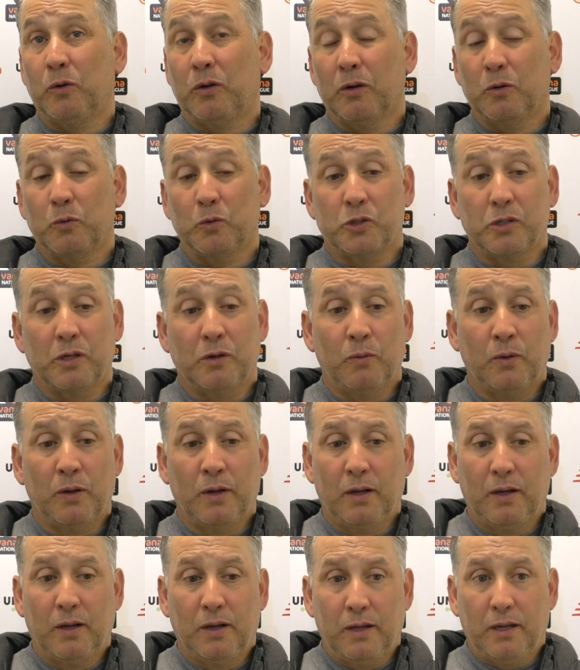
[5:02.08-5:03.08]
go. So,
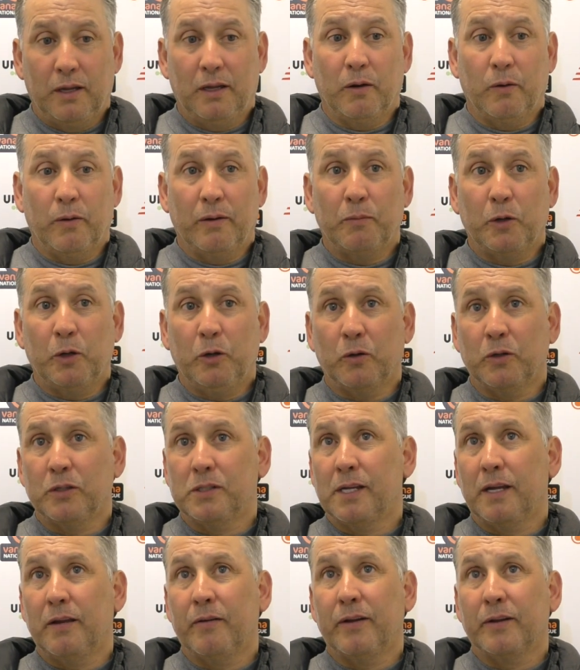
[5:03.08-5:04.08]
you know, I'm not going to
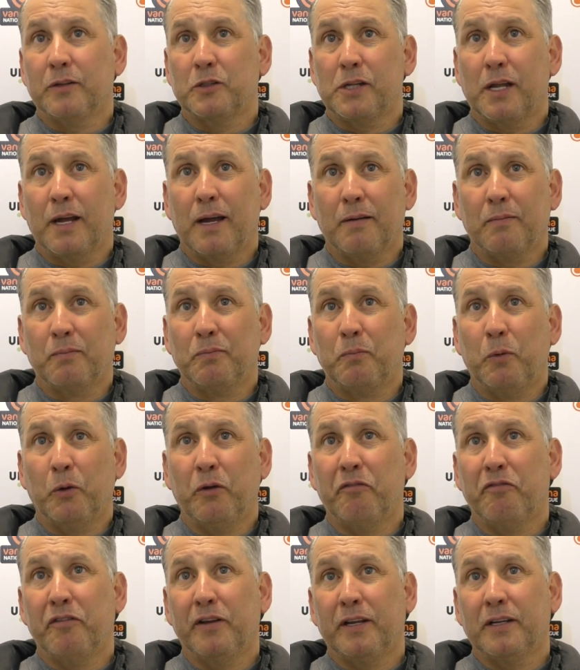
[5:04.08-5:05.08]
turn around and start
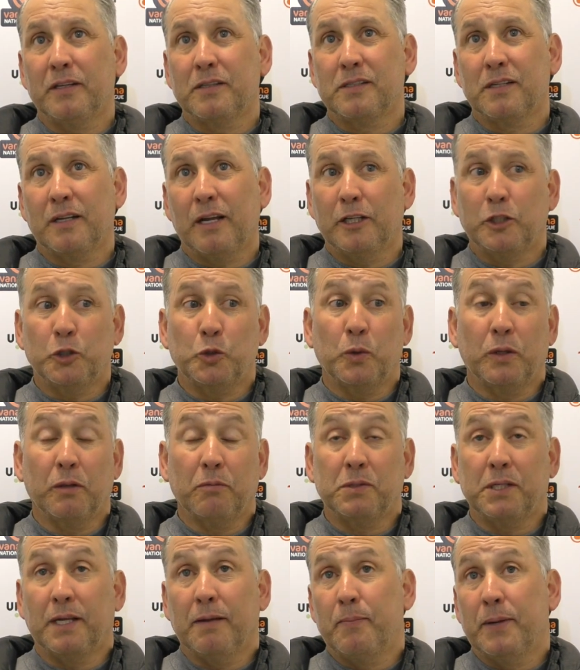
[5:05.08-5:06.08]
pointing fingers. I just want
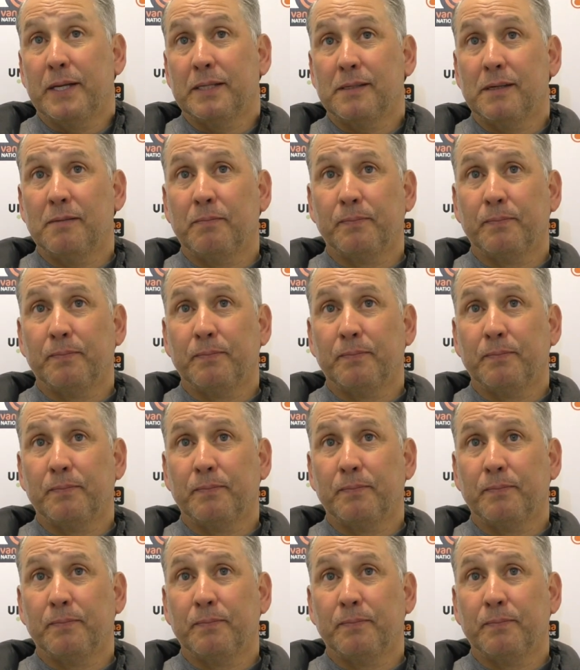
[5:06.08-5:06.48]
them to get better.